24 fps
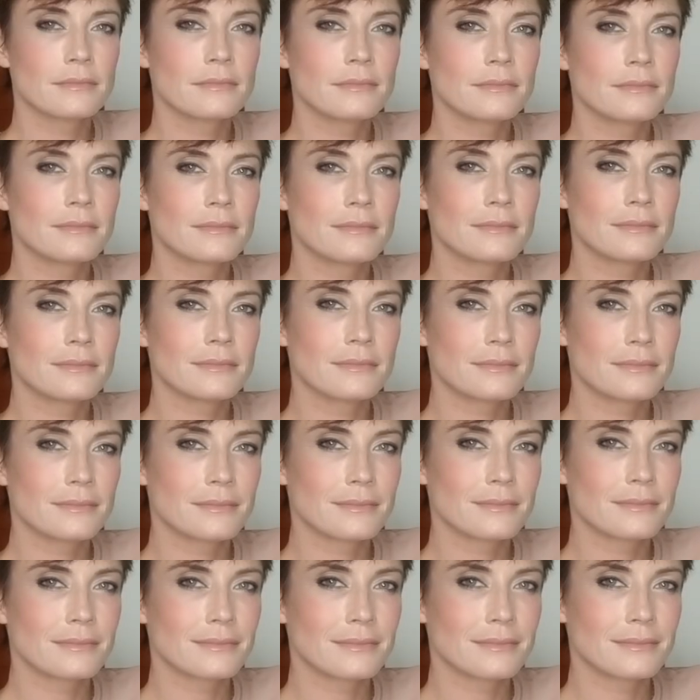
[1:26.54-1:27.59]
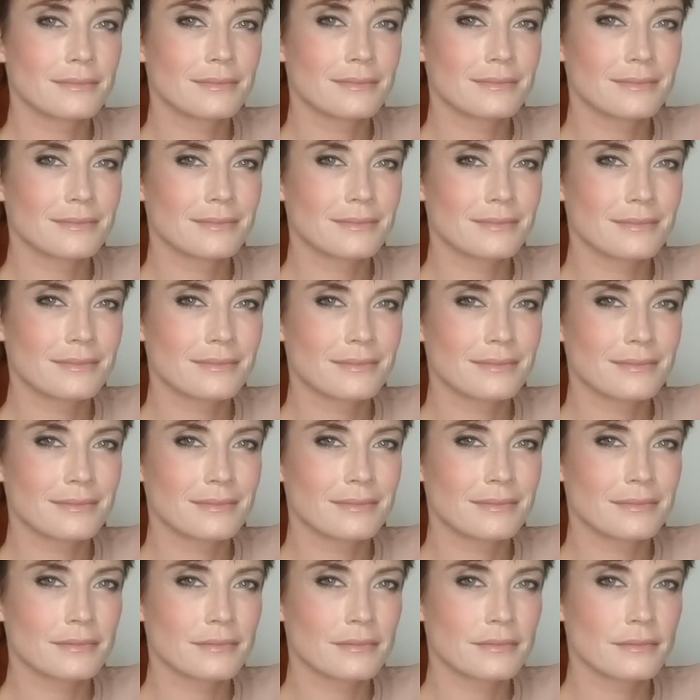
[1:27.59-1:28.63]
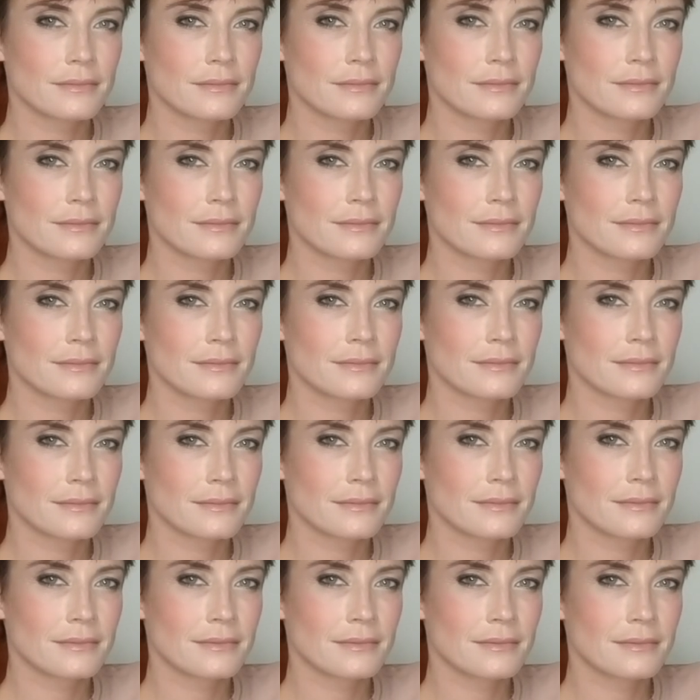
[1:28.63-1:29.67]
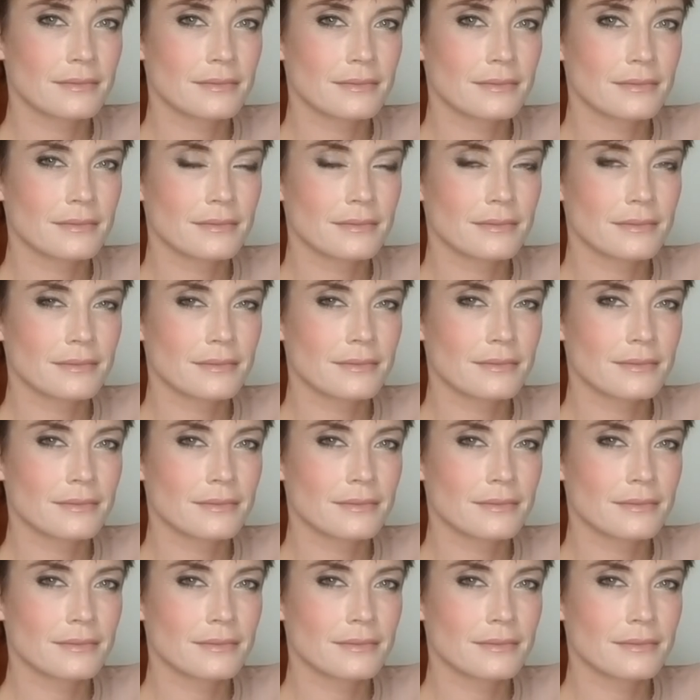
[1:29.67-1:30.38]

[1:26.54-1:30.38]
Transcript: (not speaking)